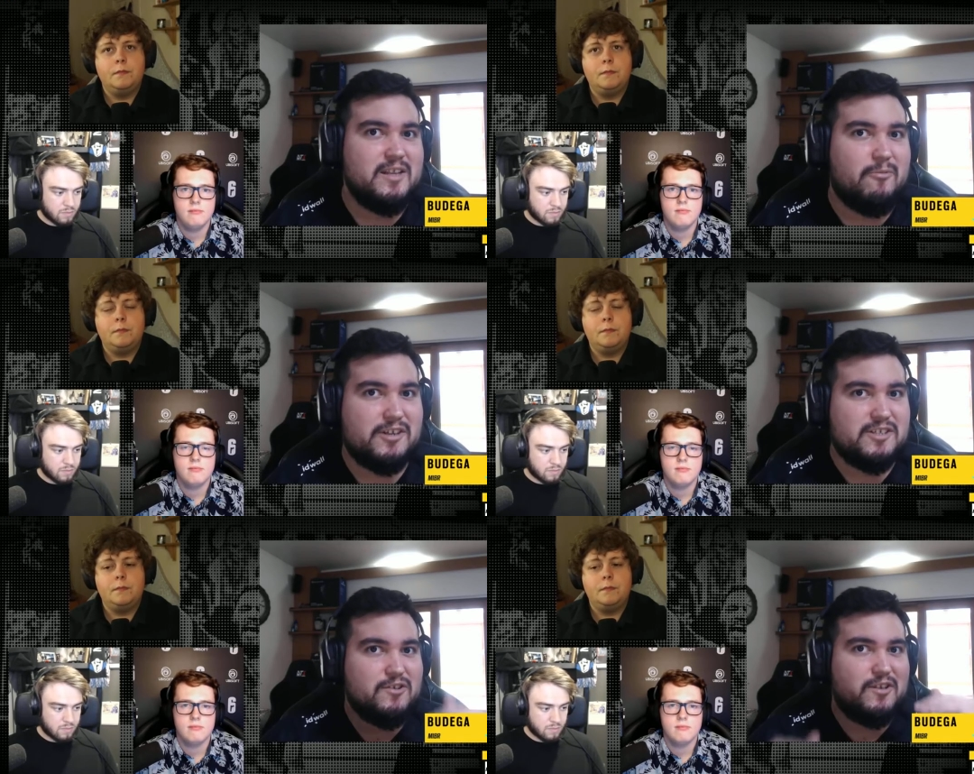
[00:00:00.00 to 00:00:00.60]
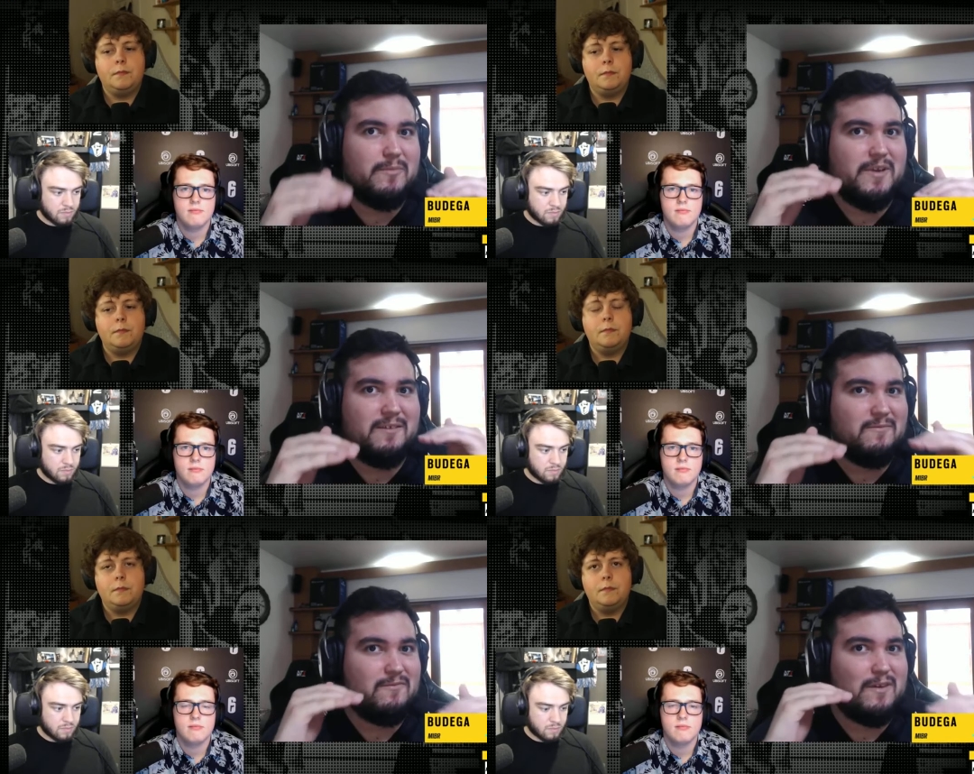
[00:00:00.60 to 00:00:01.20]
Speaker 1: the pressure is going to be
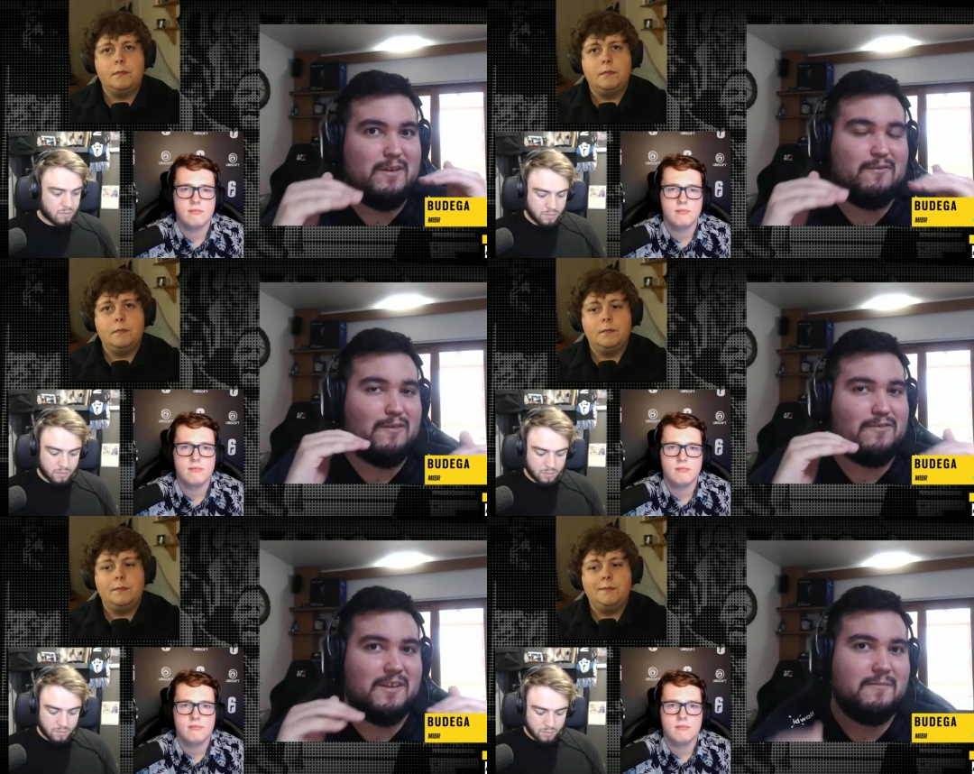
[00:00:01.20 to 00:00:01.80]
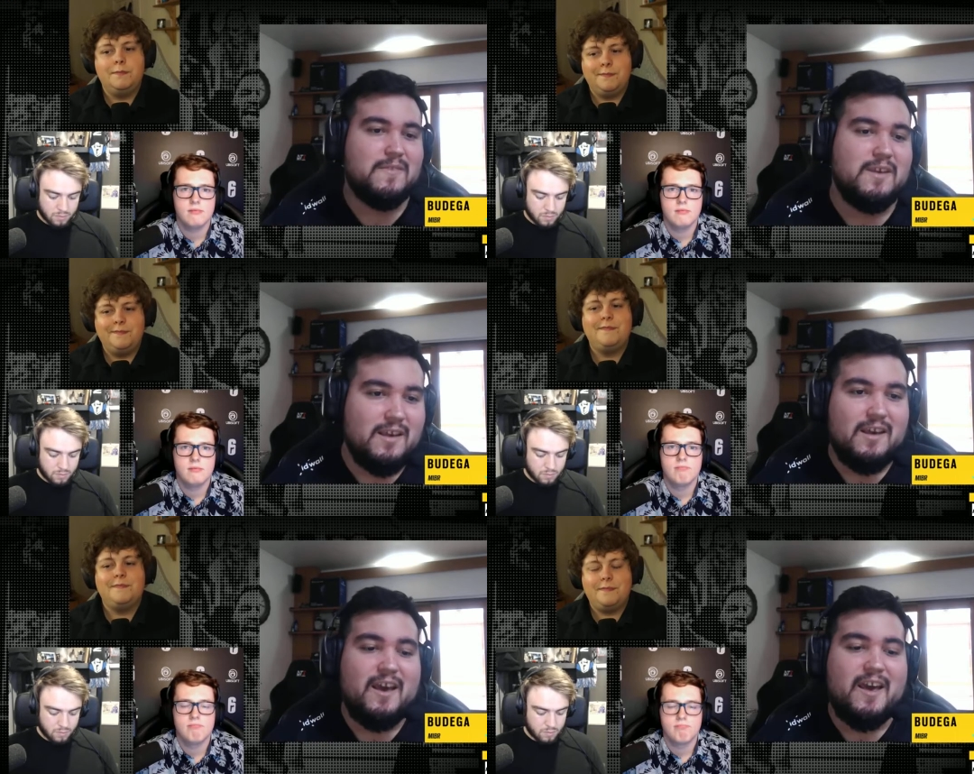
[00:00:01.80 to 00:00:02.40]
50
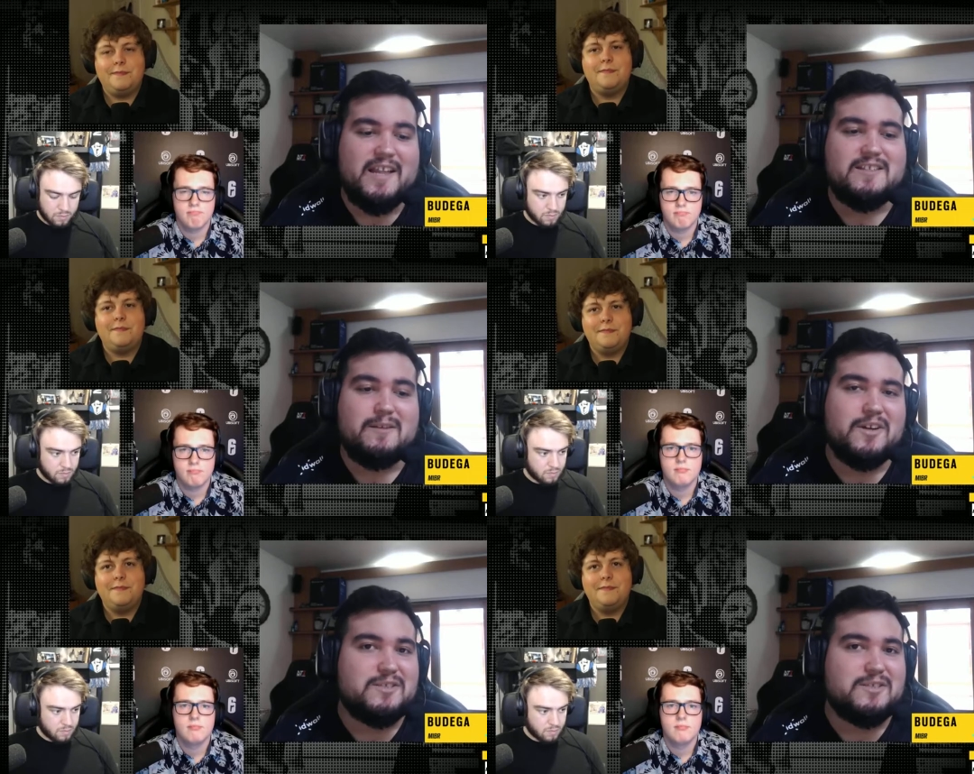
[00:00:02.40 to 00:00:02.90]
50. That's